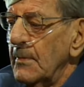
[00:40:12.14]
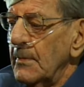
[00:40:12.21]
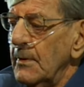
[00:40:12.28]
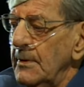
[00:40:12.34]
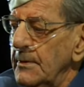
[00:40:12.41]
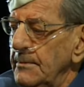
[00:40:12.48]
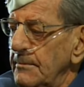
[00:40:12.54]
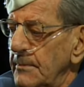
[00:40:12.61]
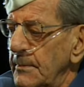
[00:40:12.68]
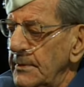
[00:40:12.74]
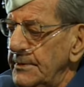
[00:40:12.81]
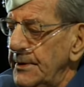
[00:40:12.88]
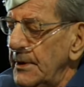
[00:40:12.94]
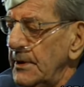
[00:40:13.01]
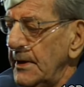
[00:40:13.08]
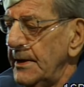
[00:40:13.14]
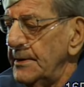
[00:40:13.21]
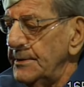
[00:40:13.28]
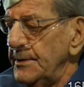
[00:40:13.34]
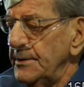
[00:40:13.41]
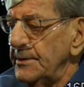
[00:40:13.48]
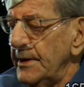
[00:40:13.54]
In Hollandia, that
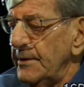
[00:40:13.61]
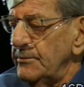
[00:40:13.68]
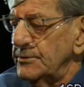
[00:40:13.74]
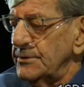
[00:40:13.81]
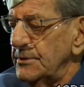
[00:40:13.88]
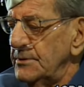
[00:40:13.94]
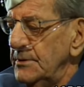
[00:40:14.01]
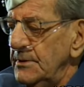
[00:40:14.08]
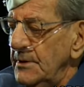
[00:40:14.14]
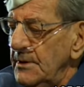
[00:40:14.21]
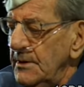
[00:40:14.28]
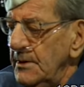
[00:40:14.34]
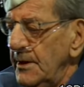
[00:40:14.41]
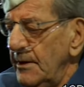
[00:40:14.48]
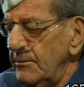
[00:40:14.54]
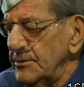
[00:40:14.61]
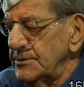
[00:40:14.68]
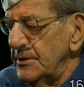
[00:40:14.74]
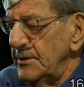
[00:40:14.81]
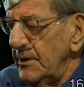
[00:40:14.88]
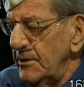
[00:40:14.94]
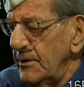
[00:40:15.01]
was a that was another
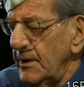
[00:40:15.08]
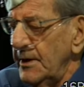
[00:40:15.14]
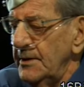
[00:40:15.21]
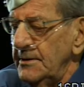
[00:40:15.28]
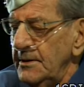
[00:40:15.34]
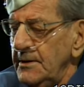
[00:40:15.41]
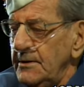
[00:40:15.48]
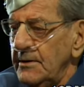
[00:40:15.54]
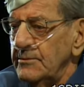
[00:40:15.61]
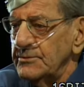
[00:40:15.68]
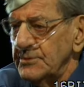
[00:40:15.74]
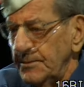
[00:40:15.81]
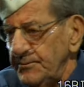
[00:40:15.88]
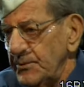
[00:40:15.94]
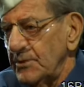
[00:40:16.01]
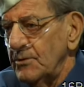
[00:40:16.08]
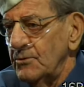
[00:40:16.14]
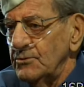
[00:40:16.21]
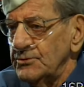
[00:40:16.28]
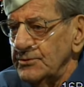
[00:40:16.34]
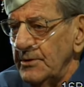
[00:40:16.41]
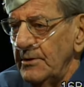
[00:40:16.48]
landing. That was up the coast. Uh,
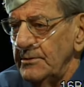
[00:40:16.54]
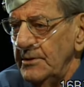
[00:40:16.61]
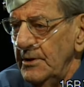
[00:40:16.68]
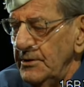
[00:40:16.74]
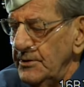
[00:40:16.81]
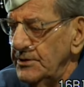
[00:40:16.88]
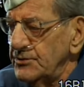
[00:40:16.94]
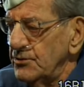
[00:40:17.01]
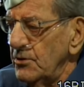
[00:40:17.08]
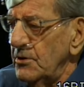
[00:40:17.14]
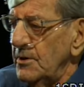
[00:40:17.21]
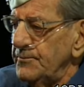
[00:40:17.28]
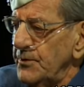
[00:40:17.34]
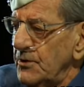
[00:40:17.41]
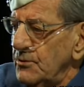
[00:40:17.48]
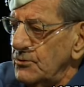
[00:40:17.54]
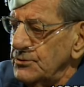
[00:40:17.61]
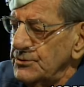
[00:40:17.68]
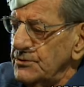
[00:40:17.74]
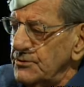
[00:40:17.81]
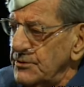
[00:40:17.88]
these are all up the coast of New Guinea.